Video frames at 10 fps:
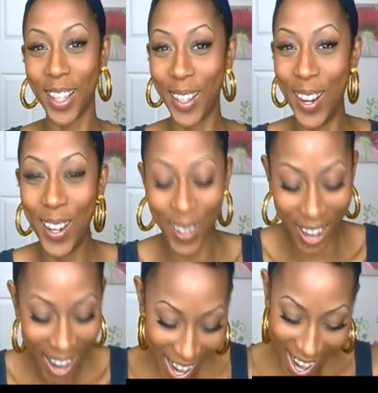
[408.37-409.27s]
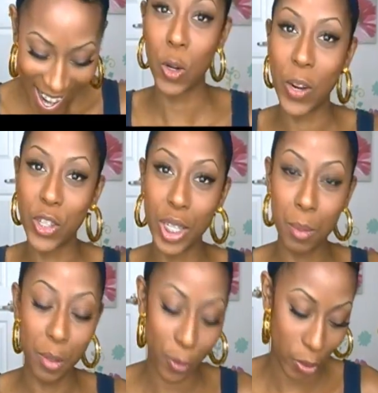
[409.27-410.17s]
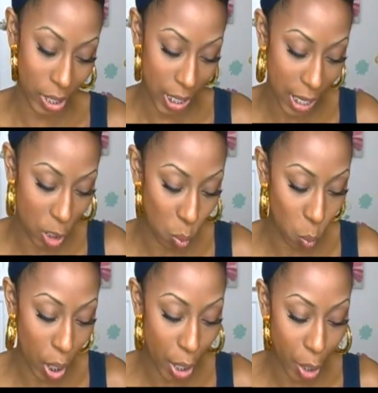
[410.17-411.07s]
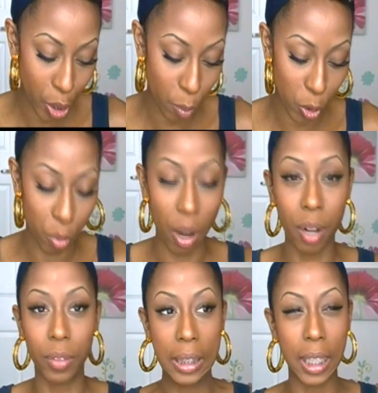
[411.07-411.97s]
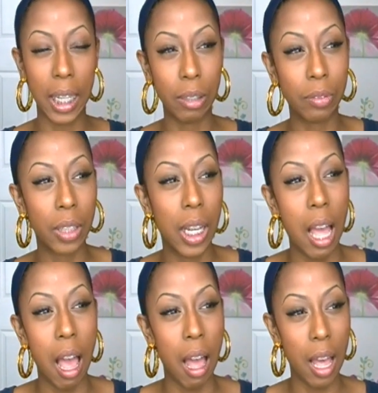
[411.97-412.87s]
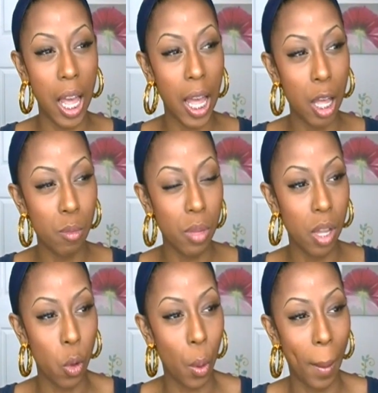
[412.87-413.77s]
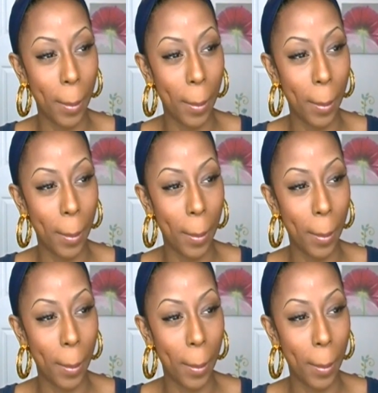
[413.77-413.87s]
So question number 14 is what are you most proud of in life? Um,